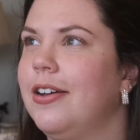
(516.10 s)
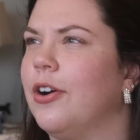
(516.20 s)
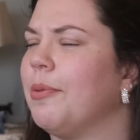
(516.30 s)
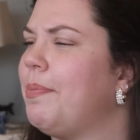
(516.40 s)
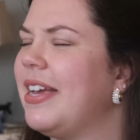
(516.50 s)

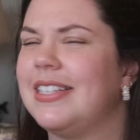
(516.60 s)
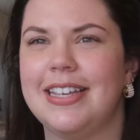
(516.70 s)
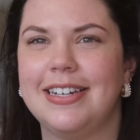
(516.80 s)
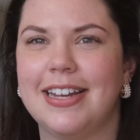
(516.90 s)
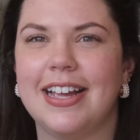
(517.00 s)
Or
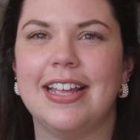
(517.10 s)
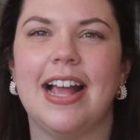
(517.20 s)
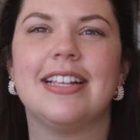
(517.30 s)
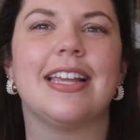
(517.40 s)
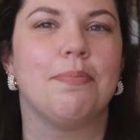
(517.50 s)
Pixie Dust, it
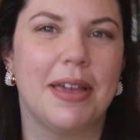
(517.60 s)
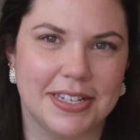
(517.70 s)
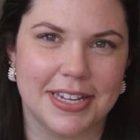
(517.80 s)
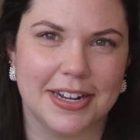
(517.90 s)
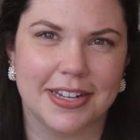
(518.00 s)
has like
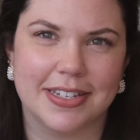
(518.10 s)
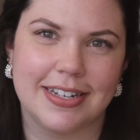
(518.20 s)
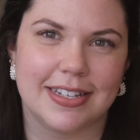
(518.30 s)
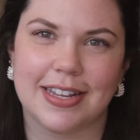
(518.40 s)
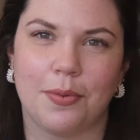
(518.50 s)
Pixie Dust
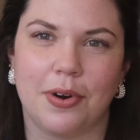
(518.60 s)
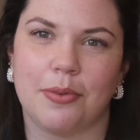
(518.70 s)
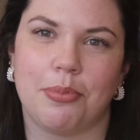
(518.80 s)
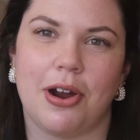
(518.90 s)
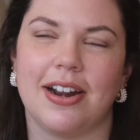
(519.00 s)
is like one of
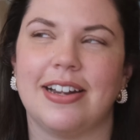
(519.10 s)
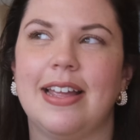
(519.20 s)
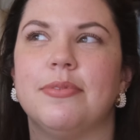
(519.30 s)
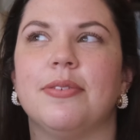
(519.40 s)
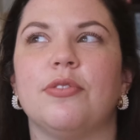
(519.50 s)
the product
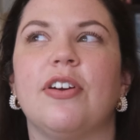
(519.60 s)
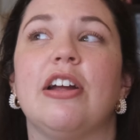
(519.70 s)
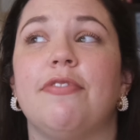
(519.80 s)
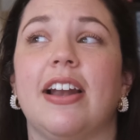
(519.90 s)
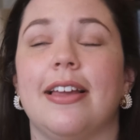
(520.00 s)
names. It was
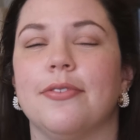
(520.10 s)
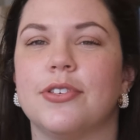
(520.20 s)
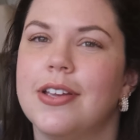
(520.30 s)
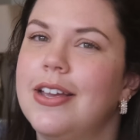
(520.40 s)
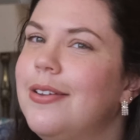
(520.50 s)
very funny. It
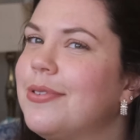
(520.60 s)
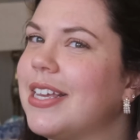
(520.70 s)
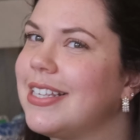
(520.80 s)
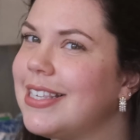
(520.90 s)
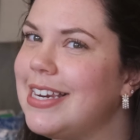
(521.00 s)
was
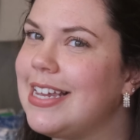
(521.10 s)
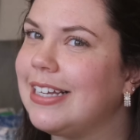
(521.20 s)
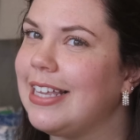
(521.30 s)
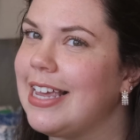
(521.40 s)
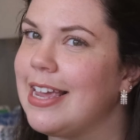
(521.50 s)
like
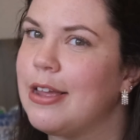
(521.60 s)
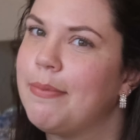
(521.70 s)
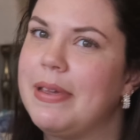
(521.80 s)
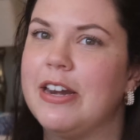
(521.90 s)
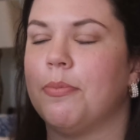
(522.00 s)
sneakily Peter